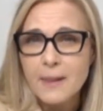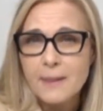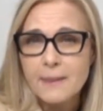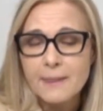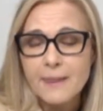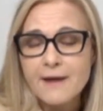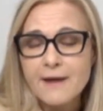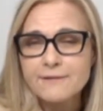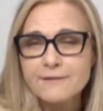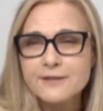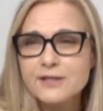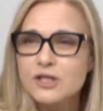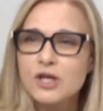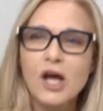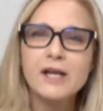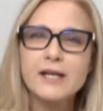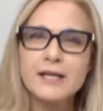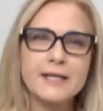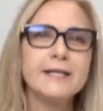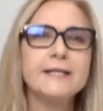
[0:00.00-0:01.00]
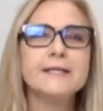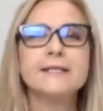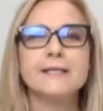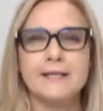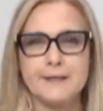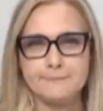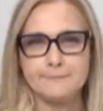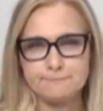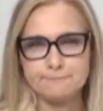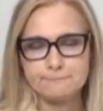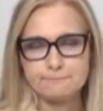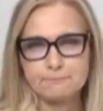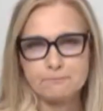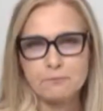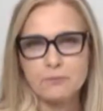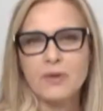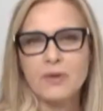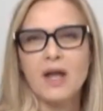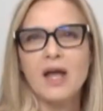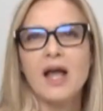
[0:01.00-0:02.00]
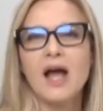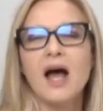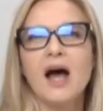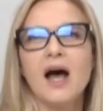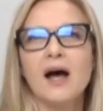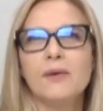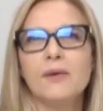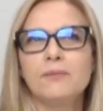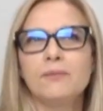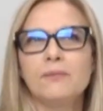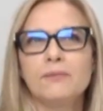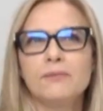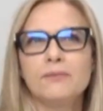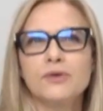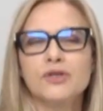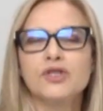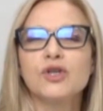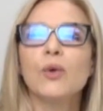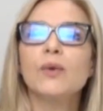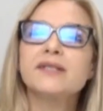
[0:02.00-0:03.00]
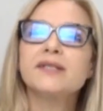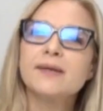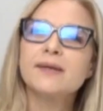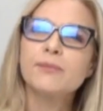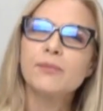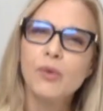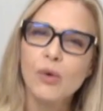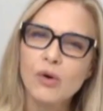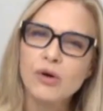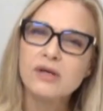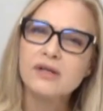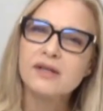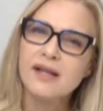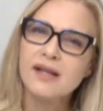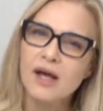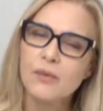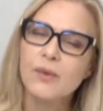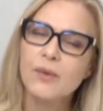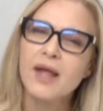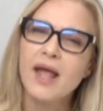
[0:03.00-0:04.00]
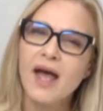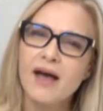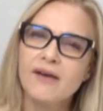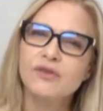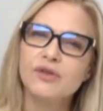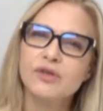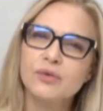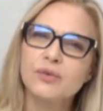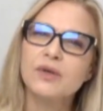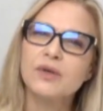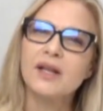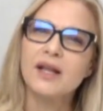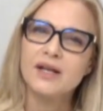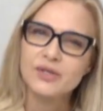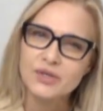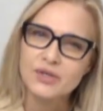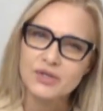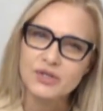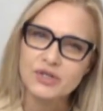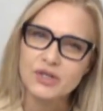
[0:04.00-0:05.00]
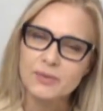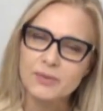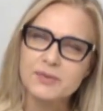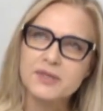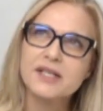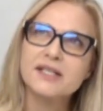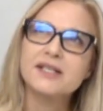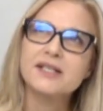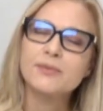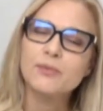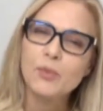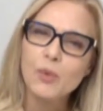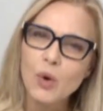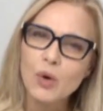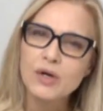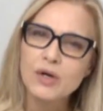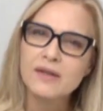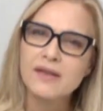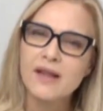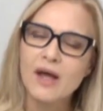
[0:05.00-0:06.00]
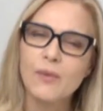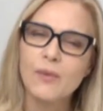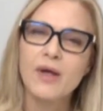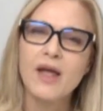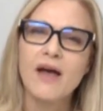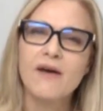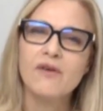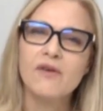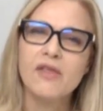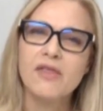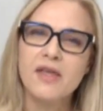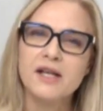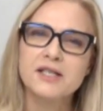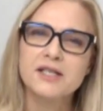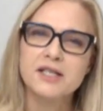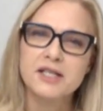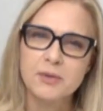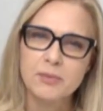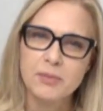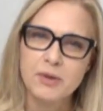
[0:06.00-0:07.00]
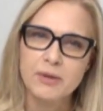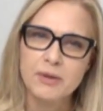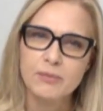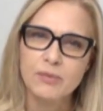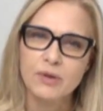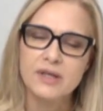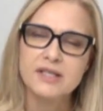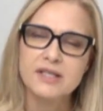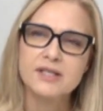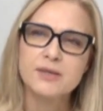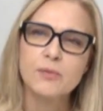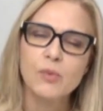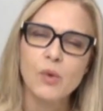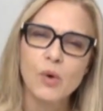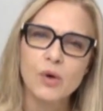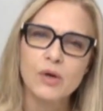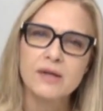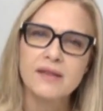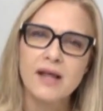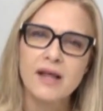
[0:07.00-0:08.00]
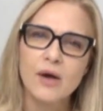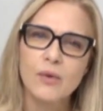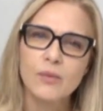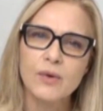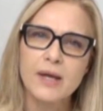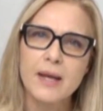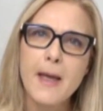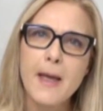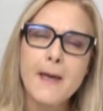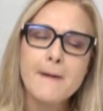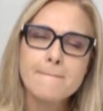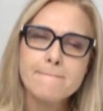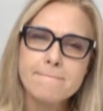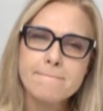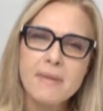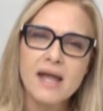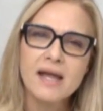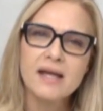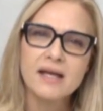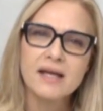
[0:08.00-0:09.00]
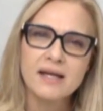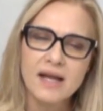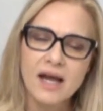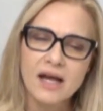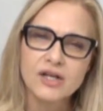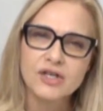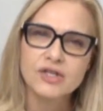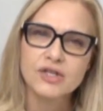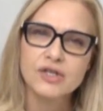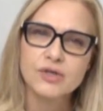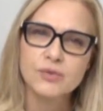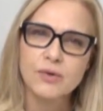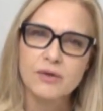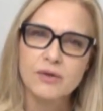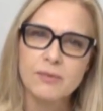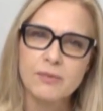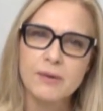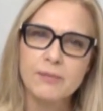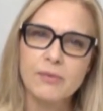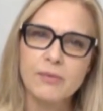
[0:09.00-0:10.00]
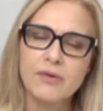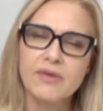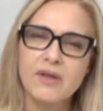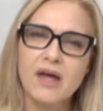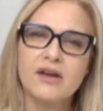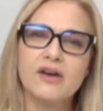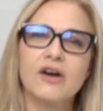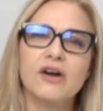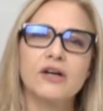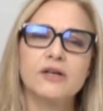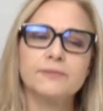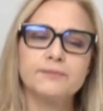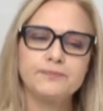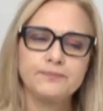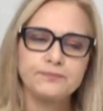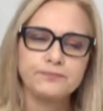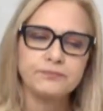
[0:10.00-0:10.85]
Life is not easy. So it's important that we have good relationships. It's important that we have authentic people. It's important that we make connections with people that are